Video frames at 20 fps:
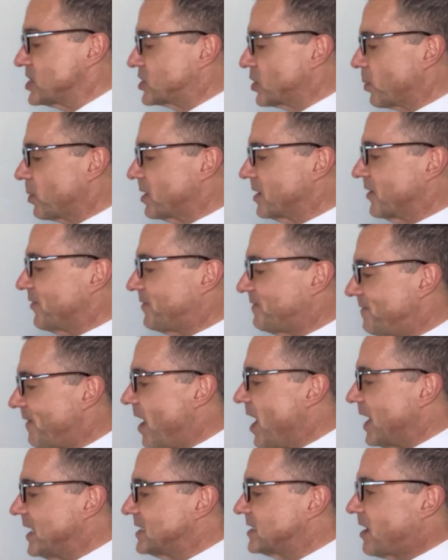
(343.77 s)
So we're going to
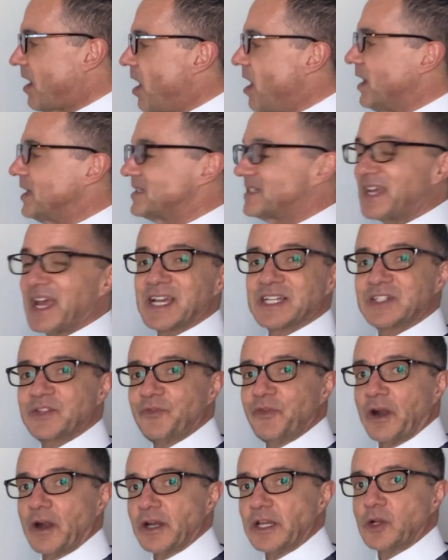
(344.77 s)
find context
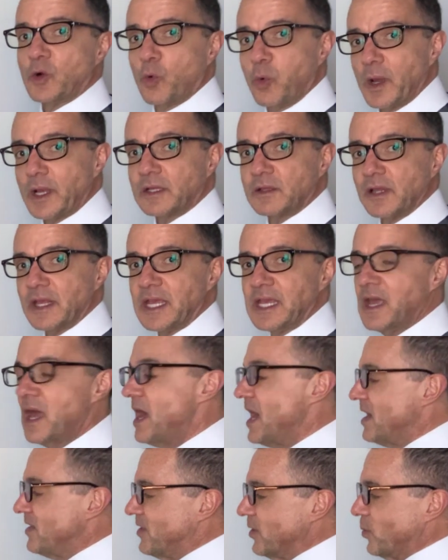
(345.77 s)
very quickly
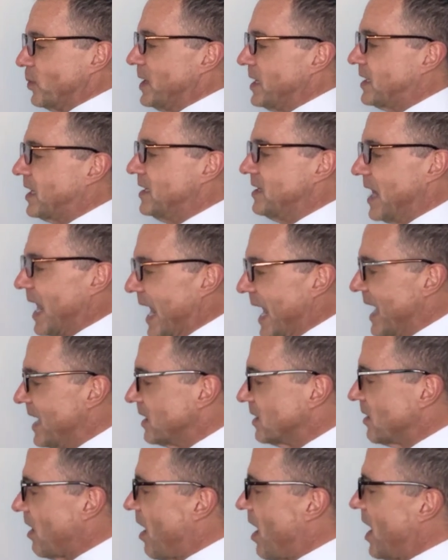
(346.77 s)
that we can
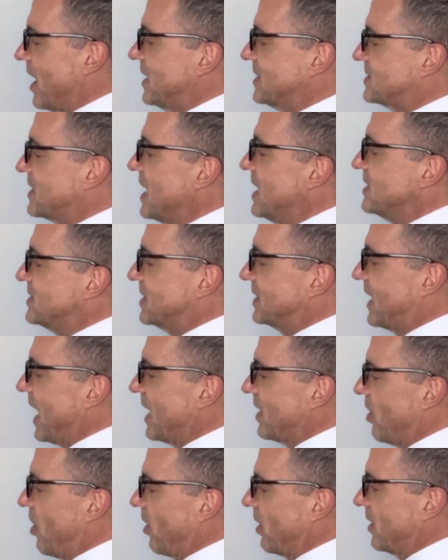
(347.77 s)
analyze to
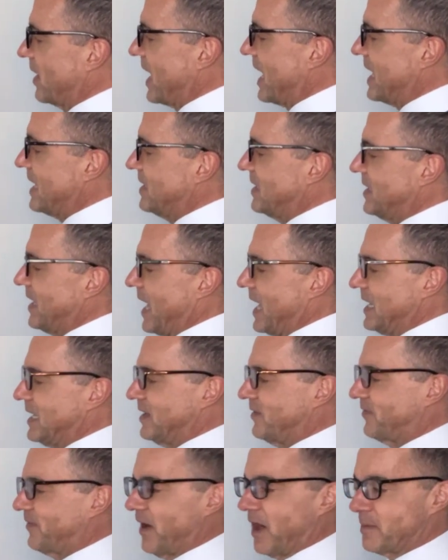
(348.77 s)
get our
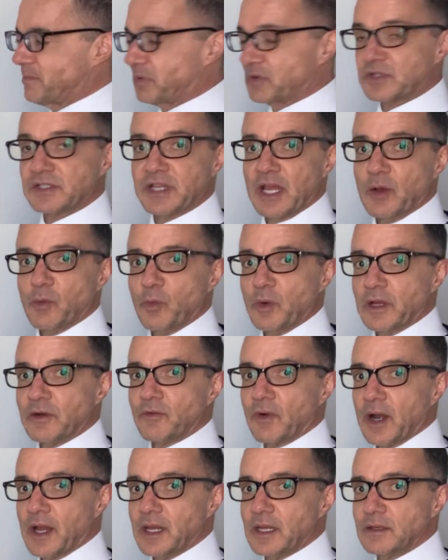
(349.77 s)
80-85%
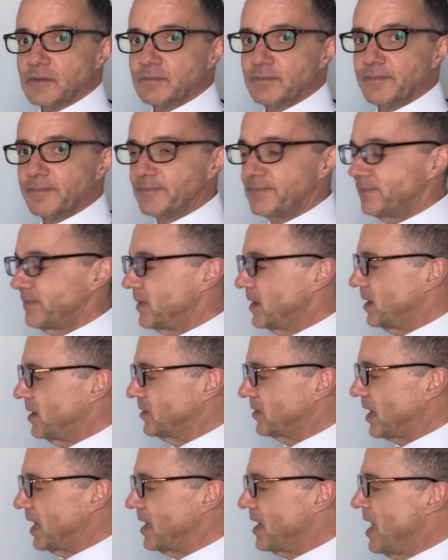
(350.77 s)
win rate.
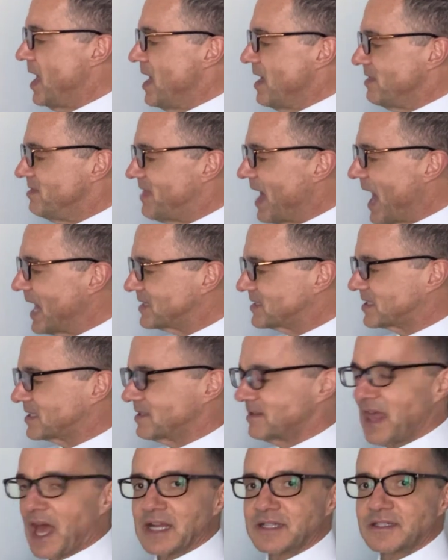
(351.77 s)
Okay,
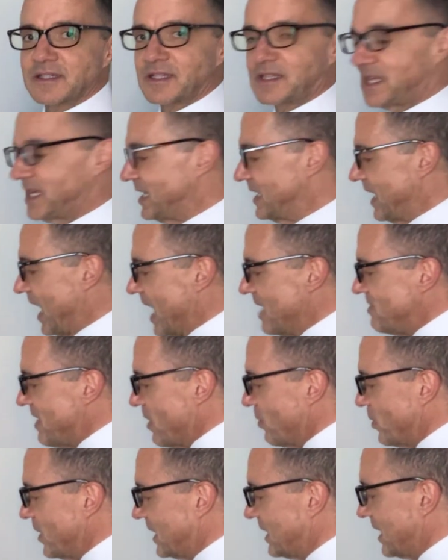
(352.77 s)
that's the key. And
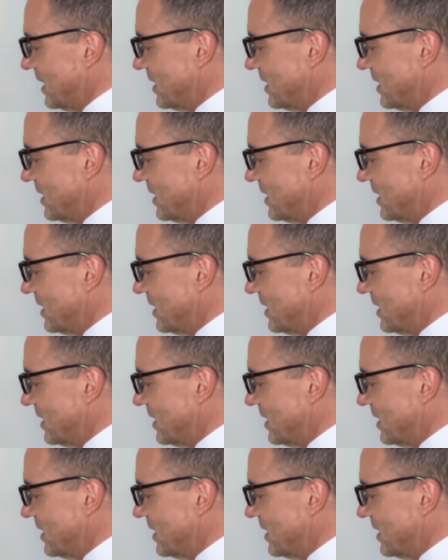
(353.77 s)
then we